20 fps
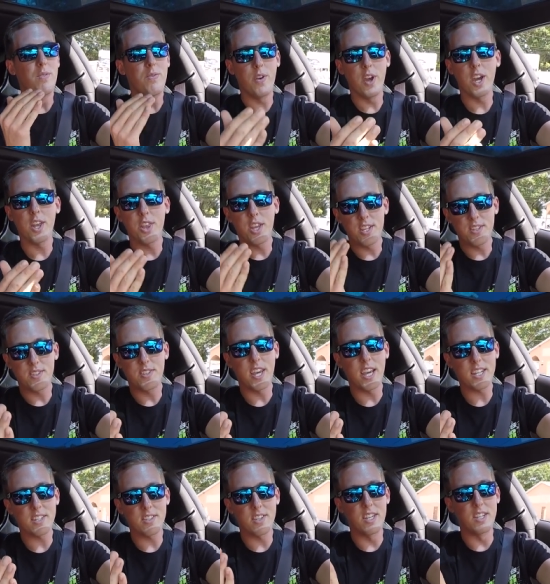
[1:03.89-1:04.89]
Fifth,
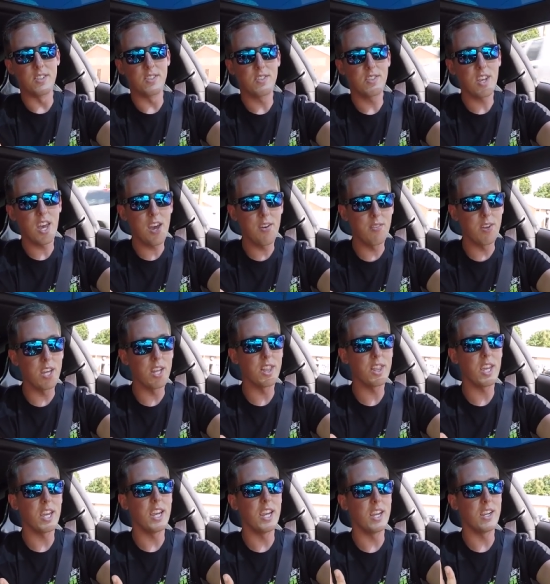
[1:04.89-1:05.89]
sixth, and
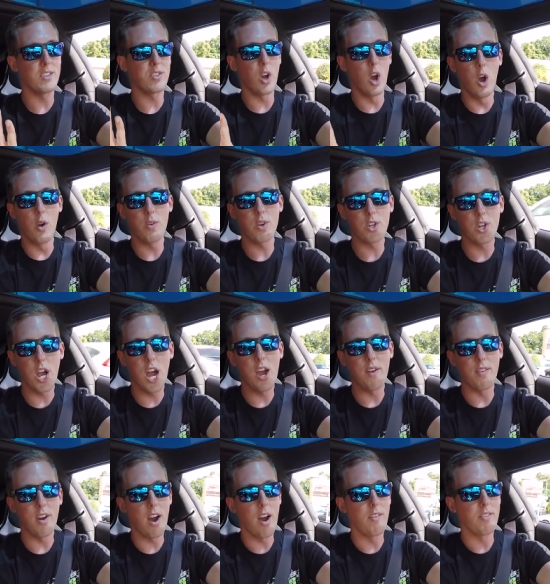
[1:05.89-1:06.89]
seventh is
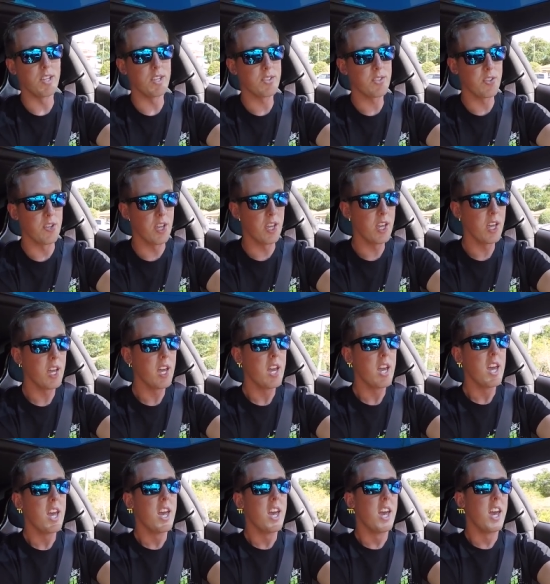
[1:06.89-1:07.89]
overdrive, obviously.
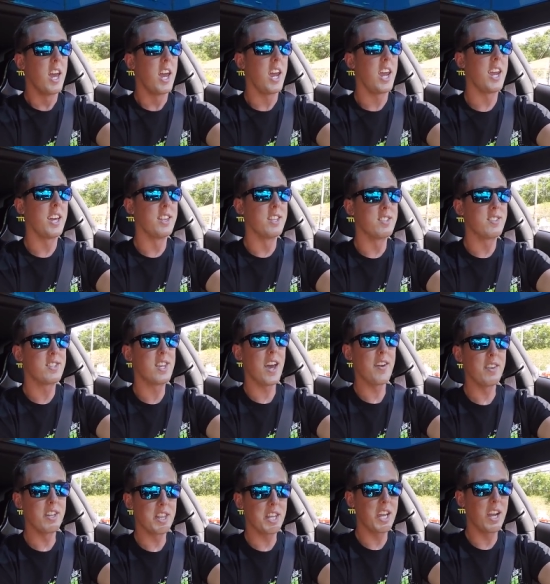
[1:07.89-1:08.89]
And the
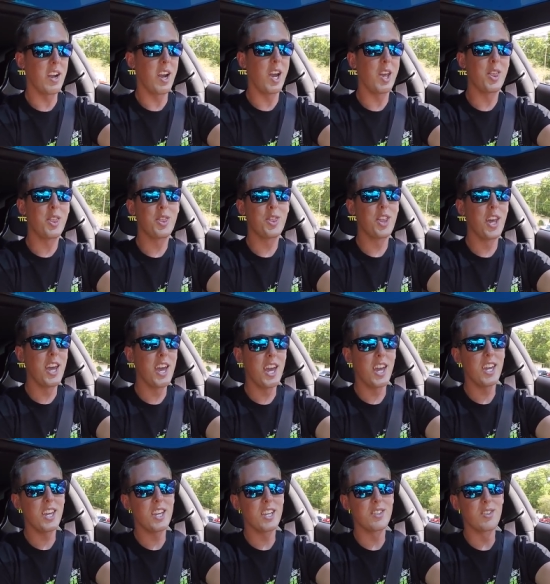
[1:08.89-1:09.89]
seventh gear, I
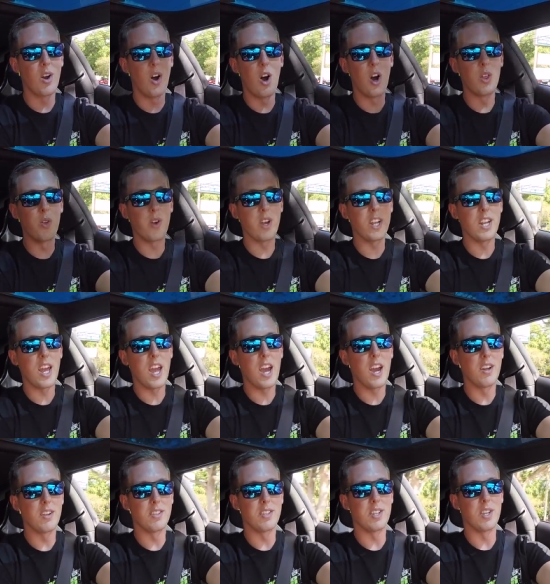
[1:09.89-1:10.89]
think, is all the way
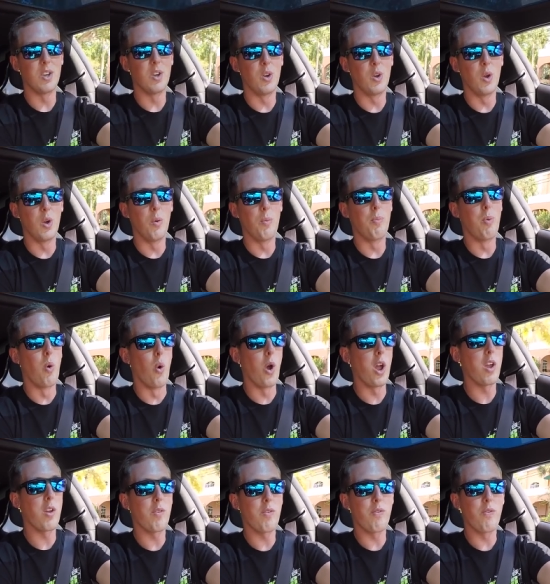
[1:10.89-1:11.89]
down to
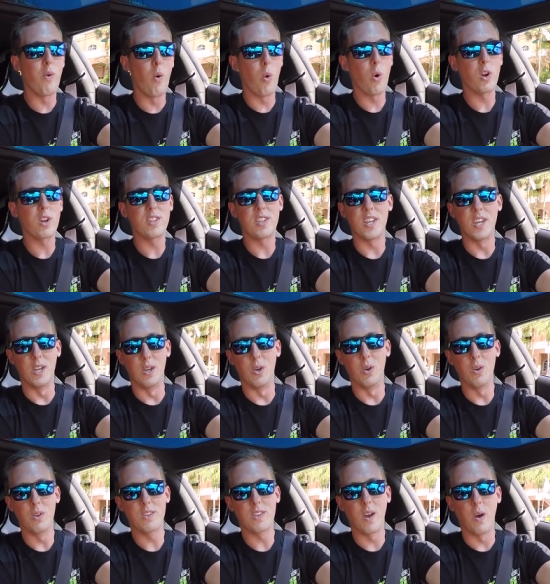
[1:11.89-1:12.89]

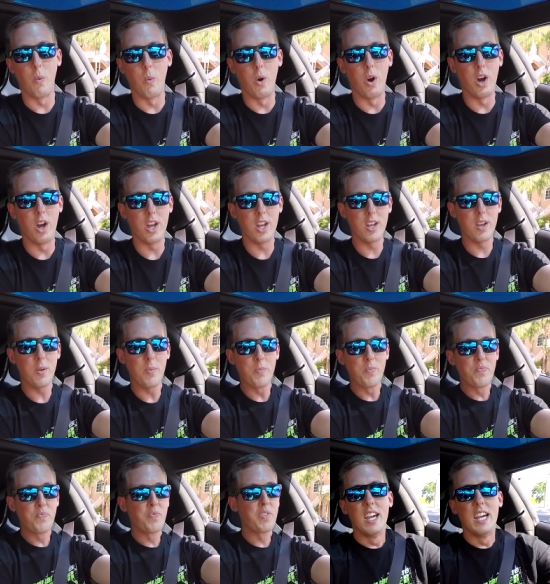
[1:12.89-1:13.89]
0.42 to
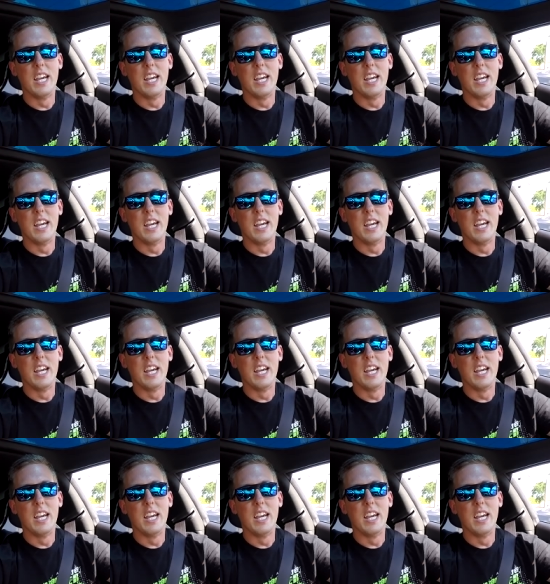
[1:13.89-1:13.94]
1.